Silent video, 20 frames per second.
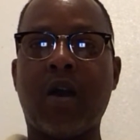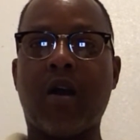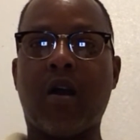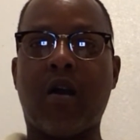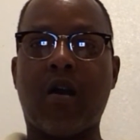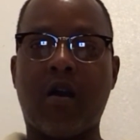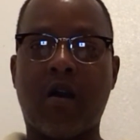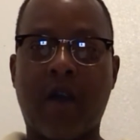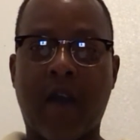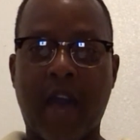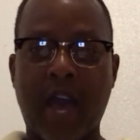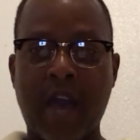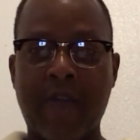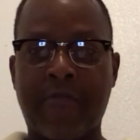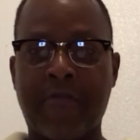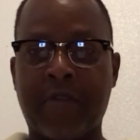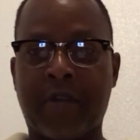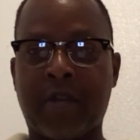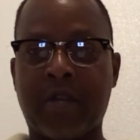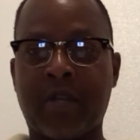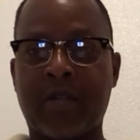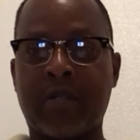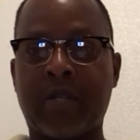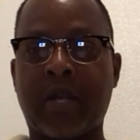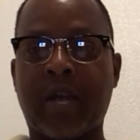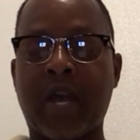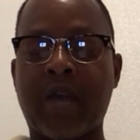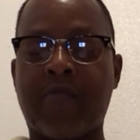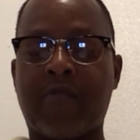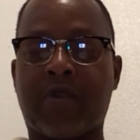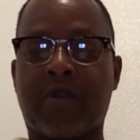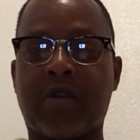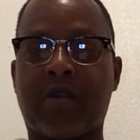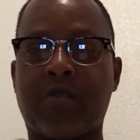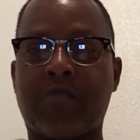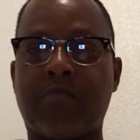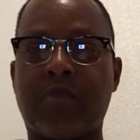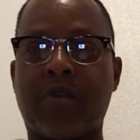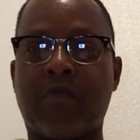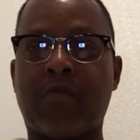Africans and African
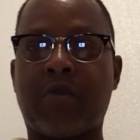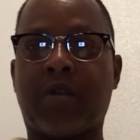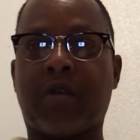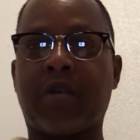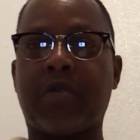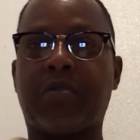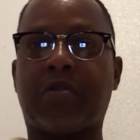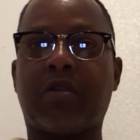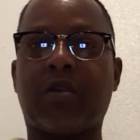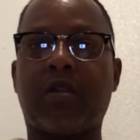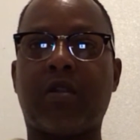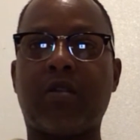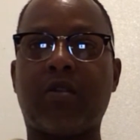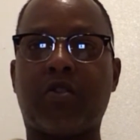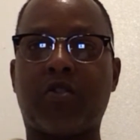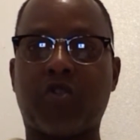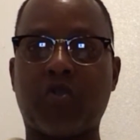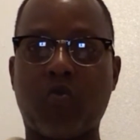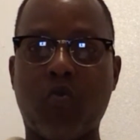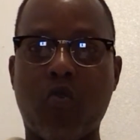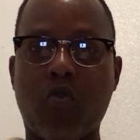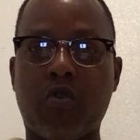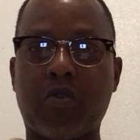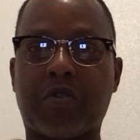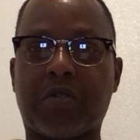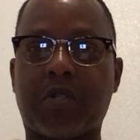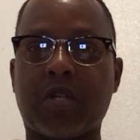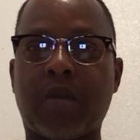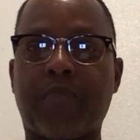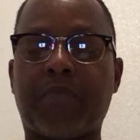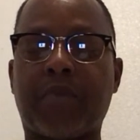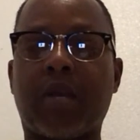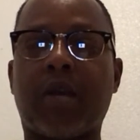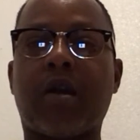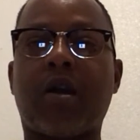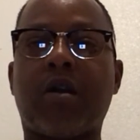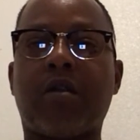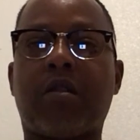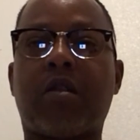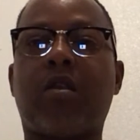Americans can look towards something
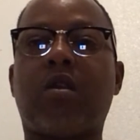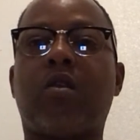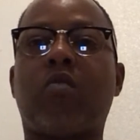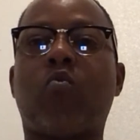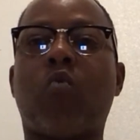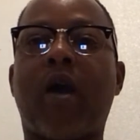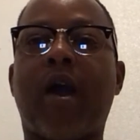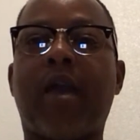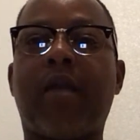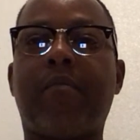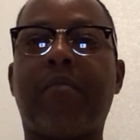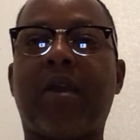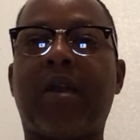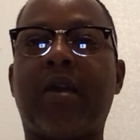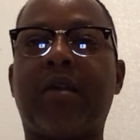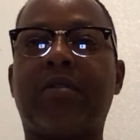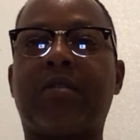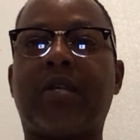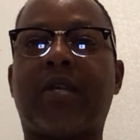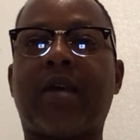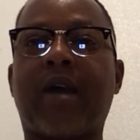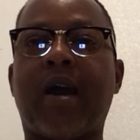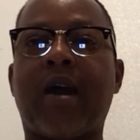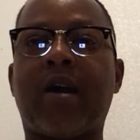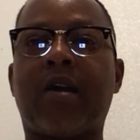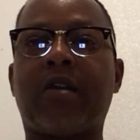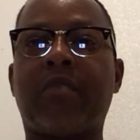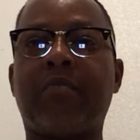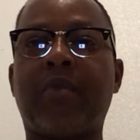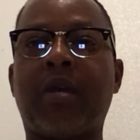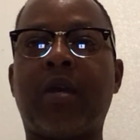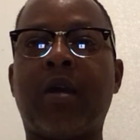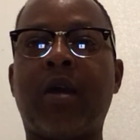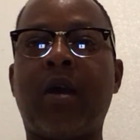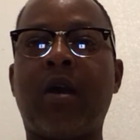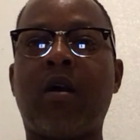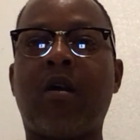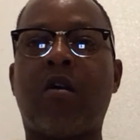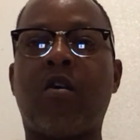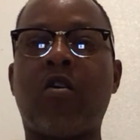other than the white man's economy.
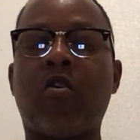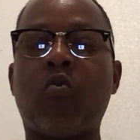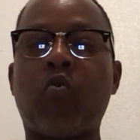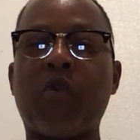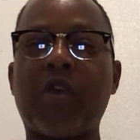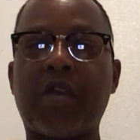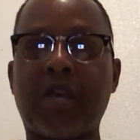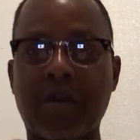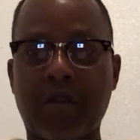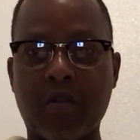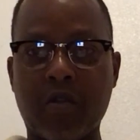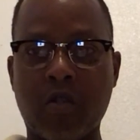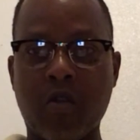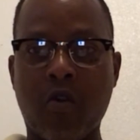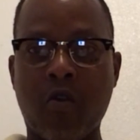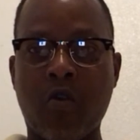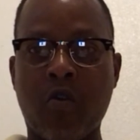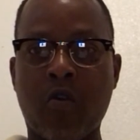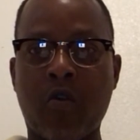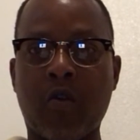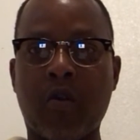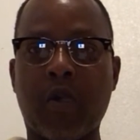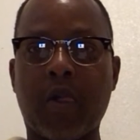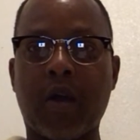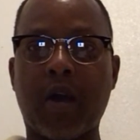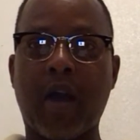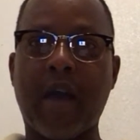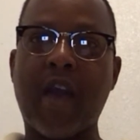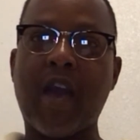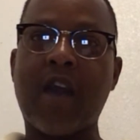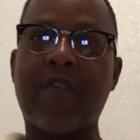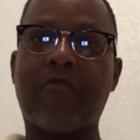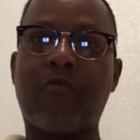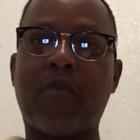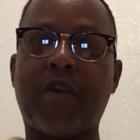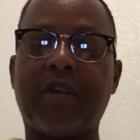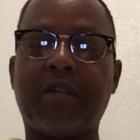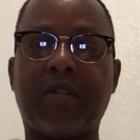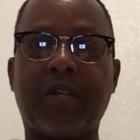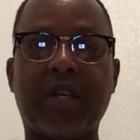We get along
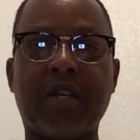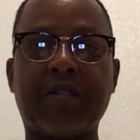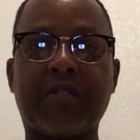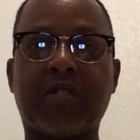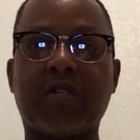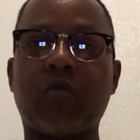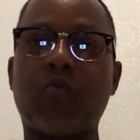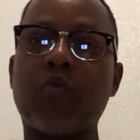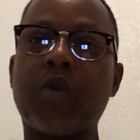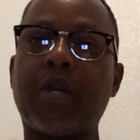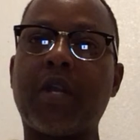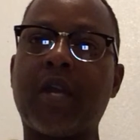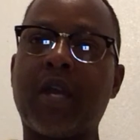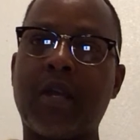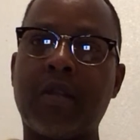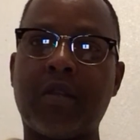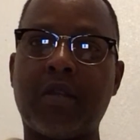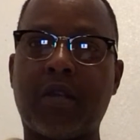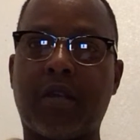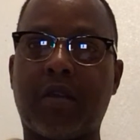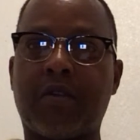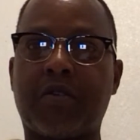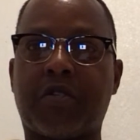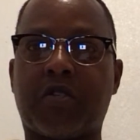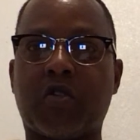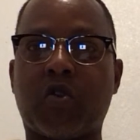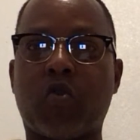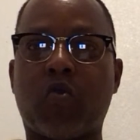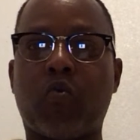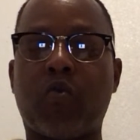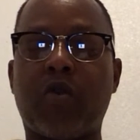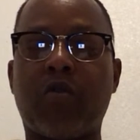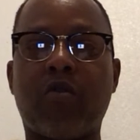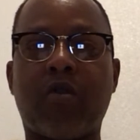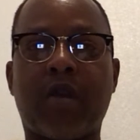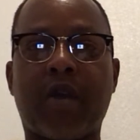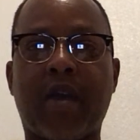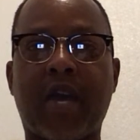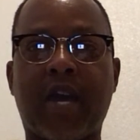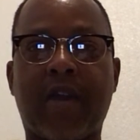halfway decent with India, so we're
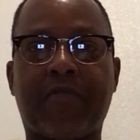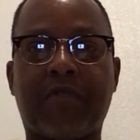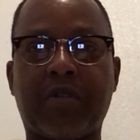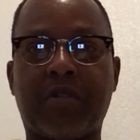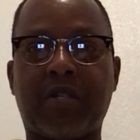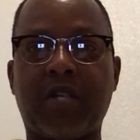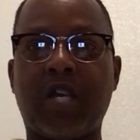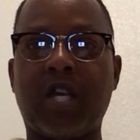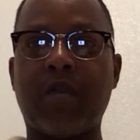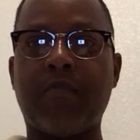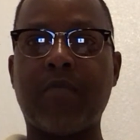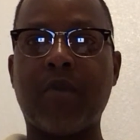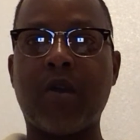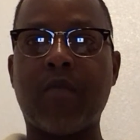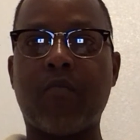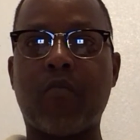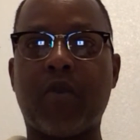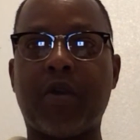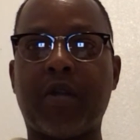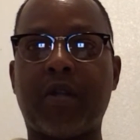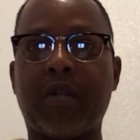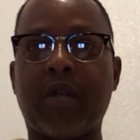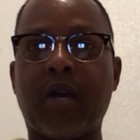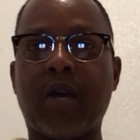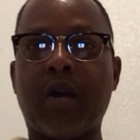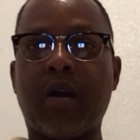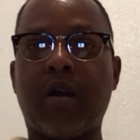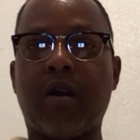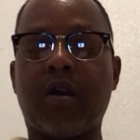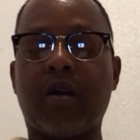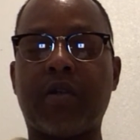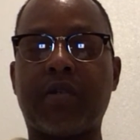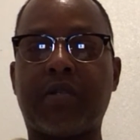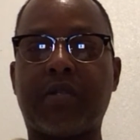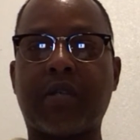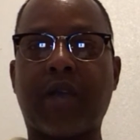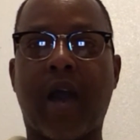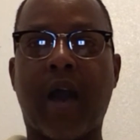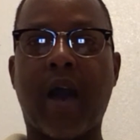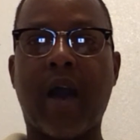going to have to team up with
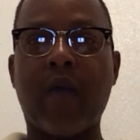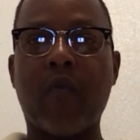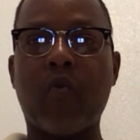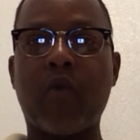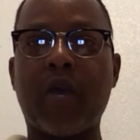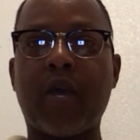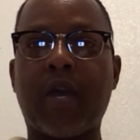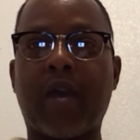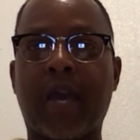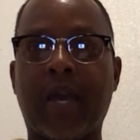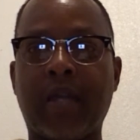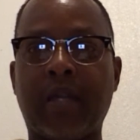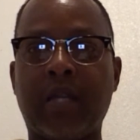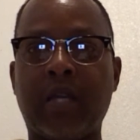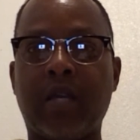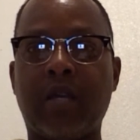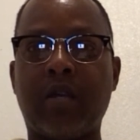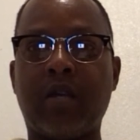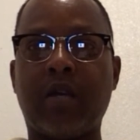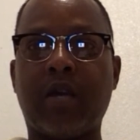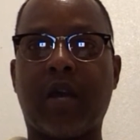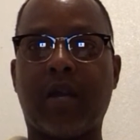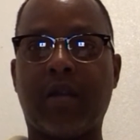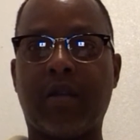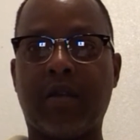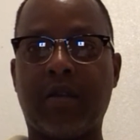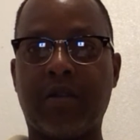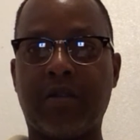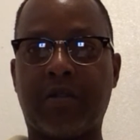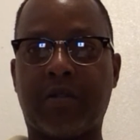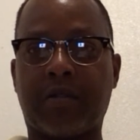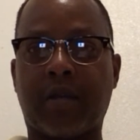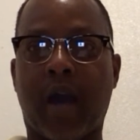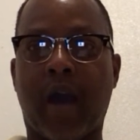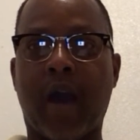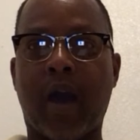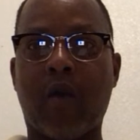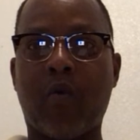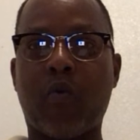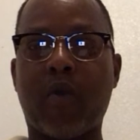Skyway India and there's
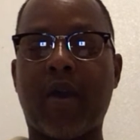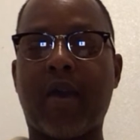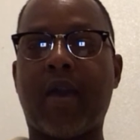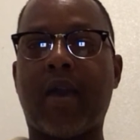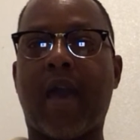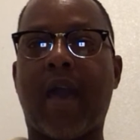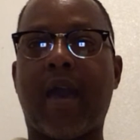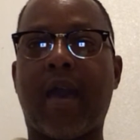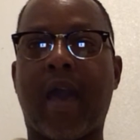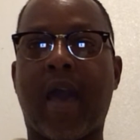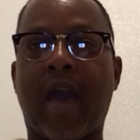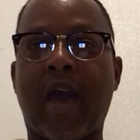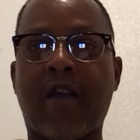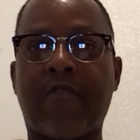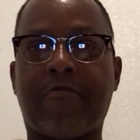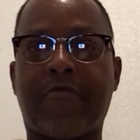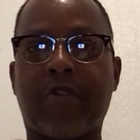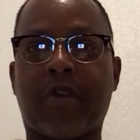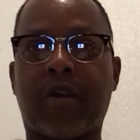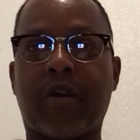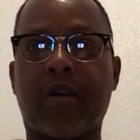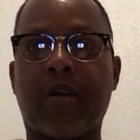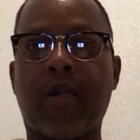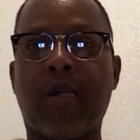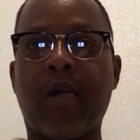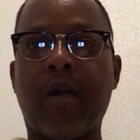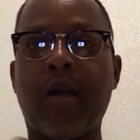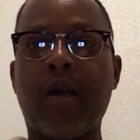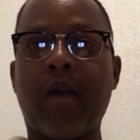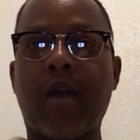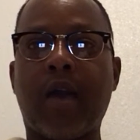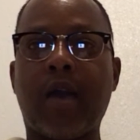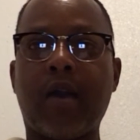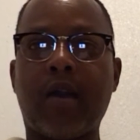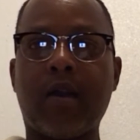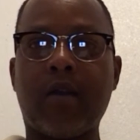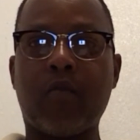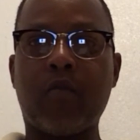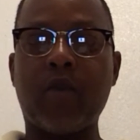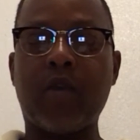Skyway Africa.
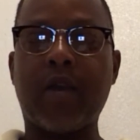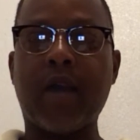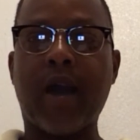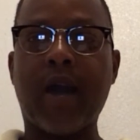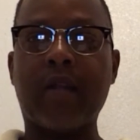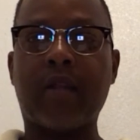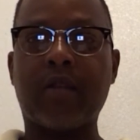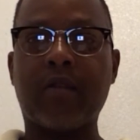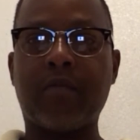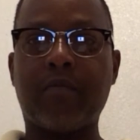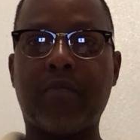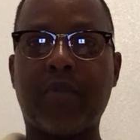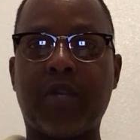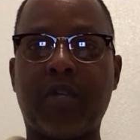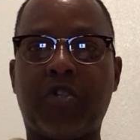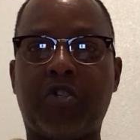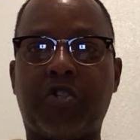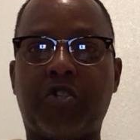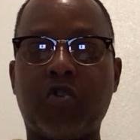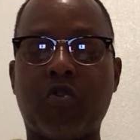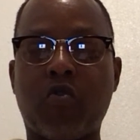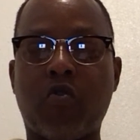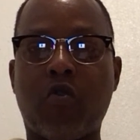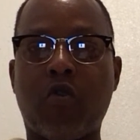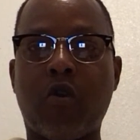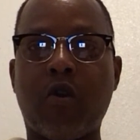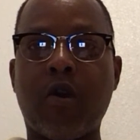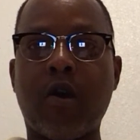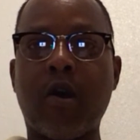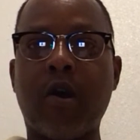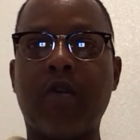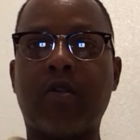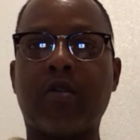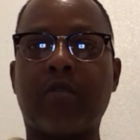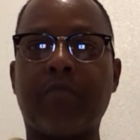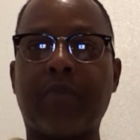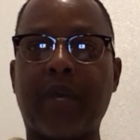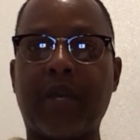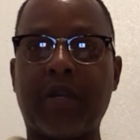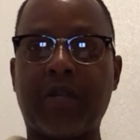And we got to be sure to
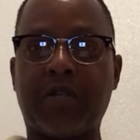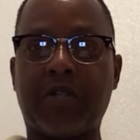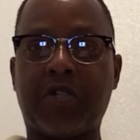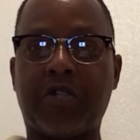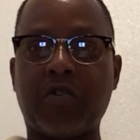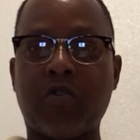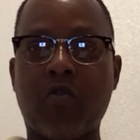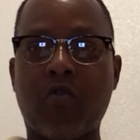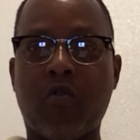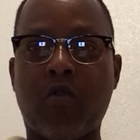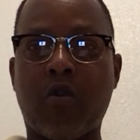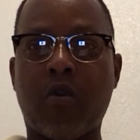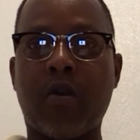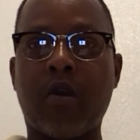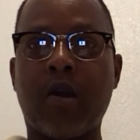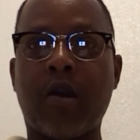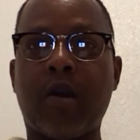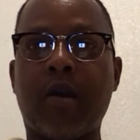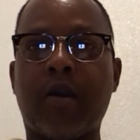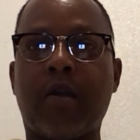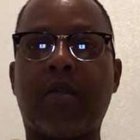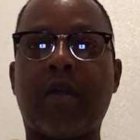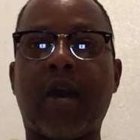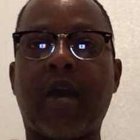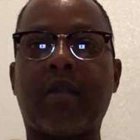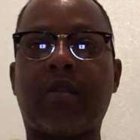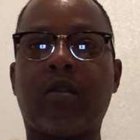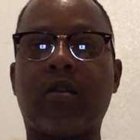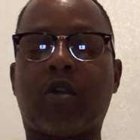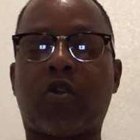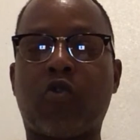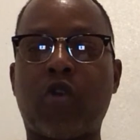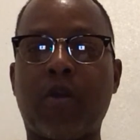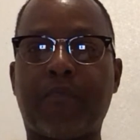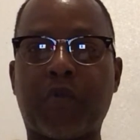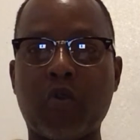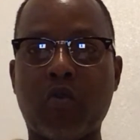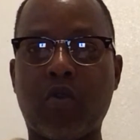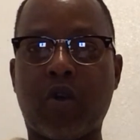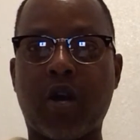make sure that the
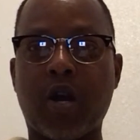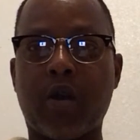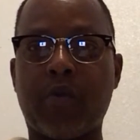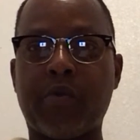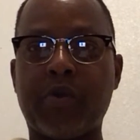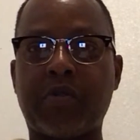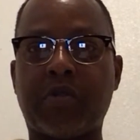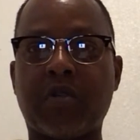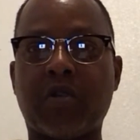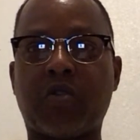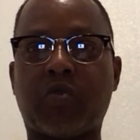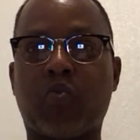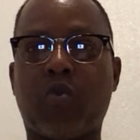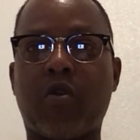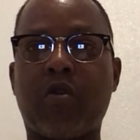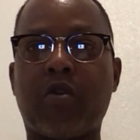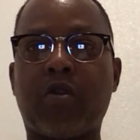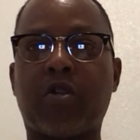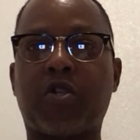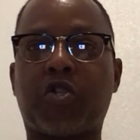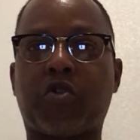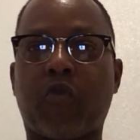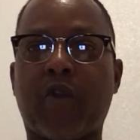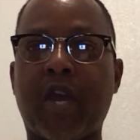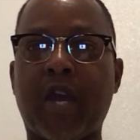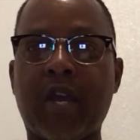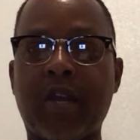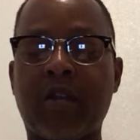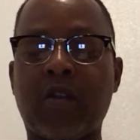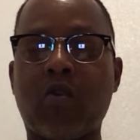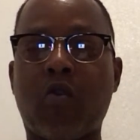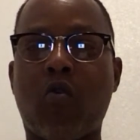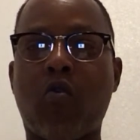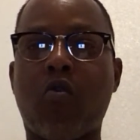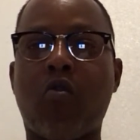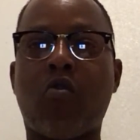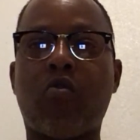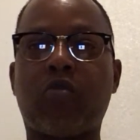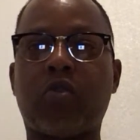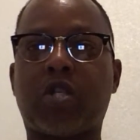cryptocurrencies work, trading
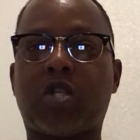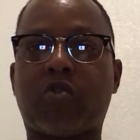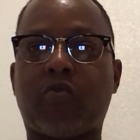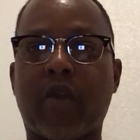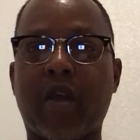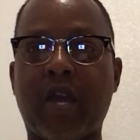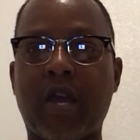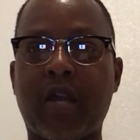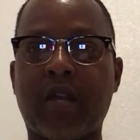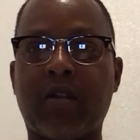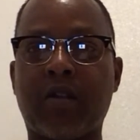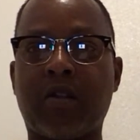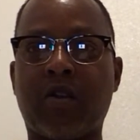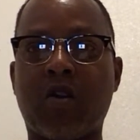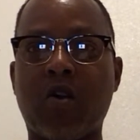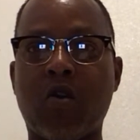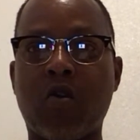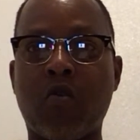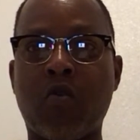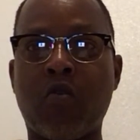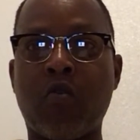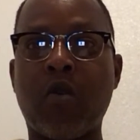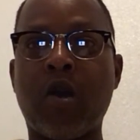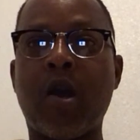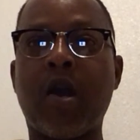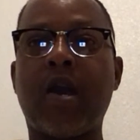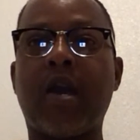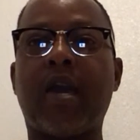oil, trading gold.